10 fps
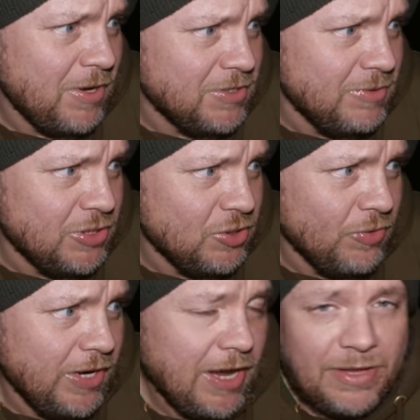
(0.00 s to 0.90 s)
I do
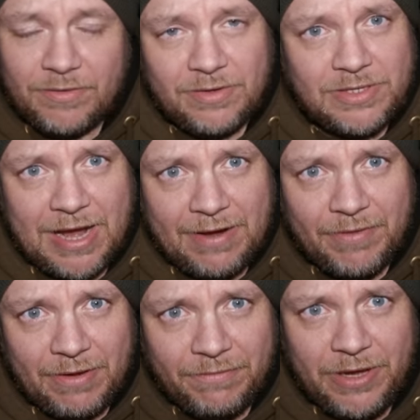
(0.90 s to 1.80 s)
enjoy it, and to have
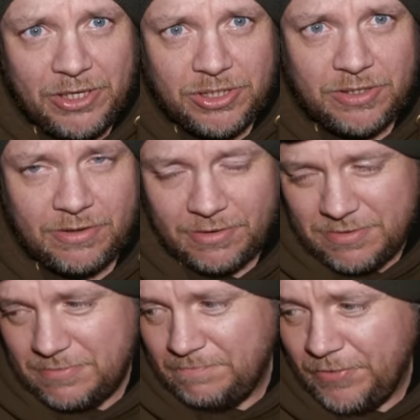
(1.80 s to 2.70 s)
that fish,
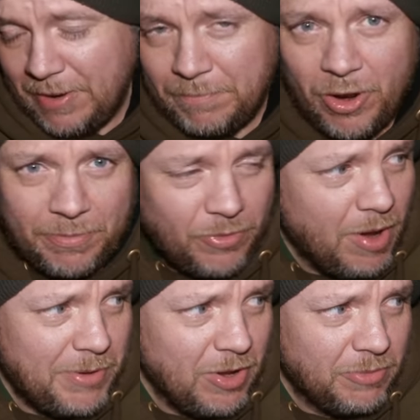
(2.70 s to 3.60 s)
that barbel,
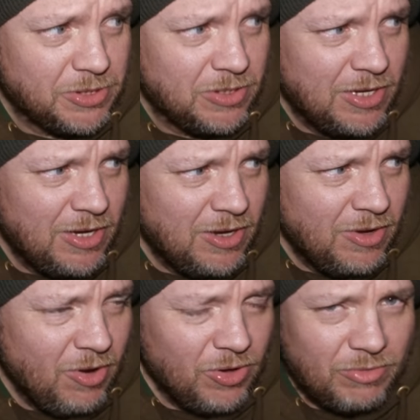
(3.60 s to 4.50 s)
I mean, I was
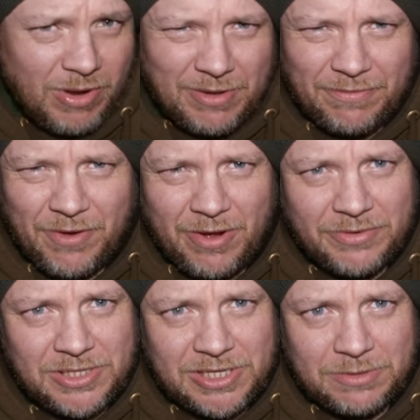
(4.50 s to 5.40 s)
on a run of 5
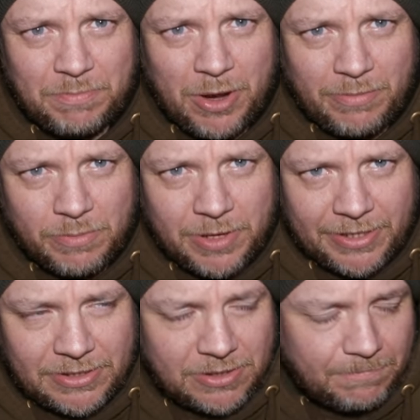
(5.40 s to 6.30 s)
or 6 barbel
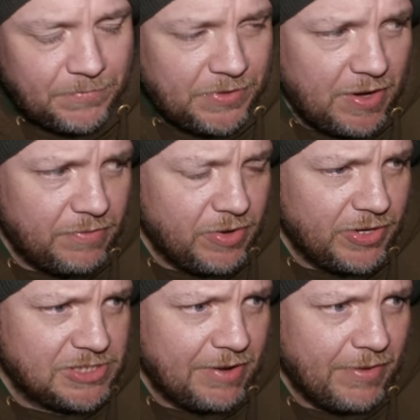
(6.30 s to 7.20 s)
blanks, so
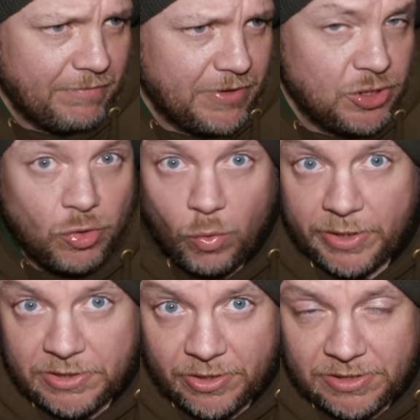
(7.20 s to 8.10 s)
nice to have that fish.
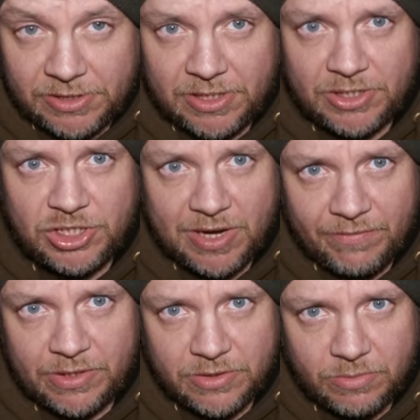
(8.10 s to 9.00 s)
Always nice to see a
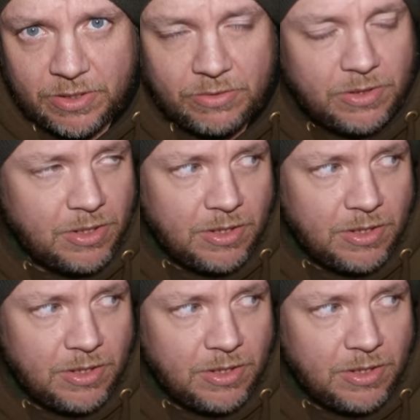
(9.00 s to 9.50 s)
chevin as well.